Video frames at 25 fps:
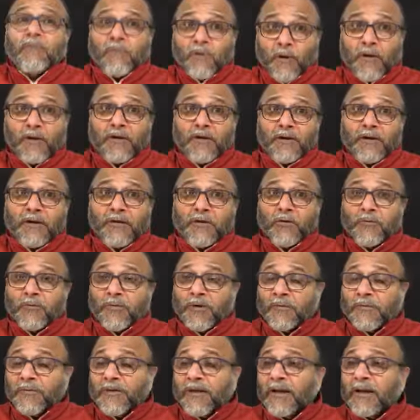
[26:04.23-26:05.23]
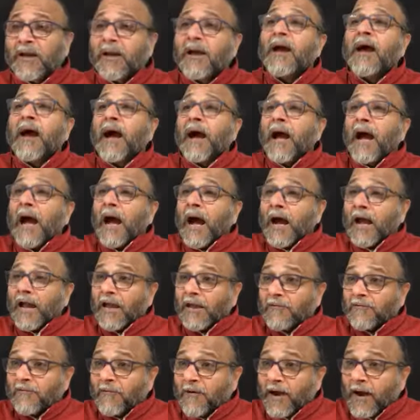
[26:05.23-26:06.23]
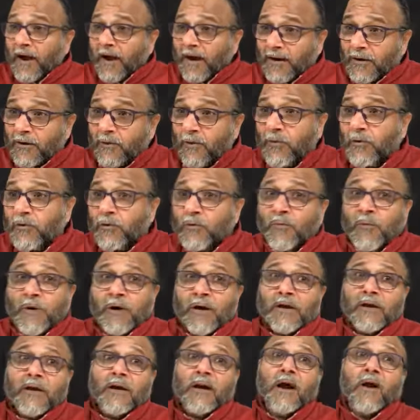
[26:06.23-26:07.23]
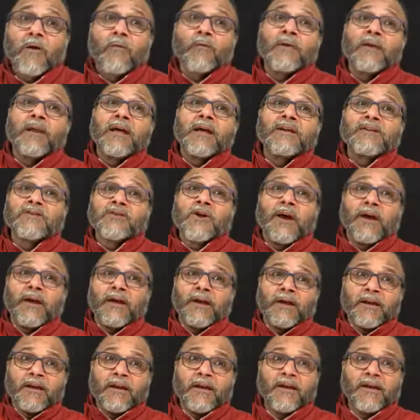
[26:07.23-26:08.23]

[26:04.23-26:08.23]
for a human being, if I don't work, how will I enjoy?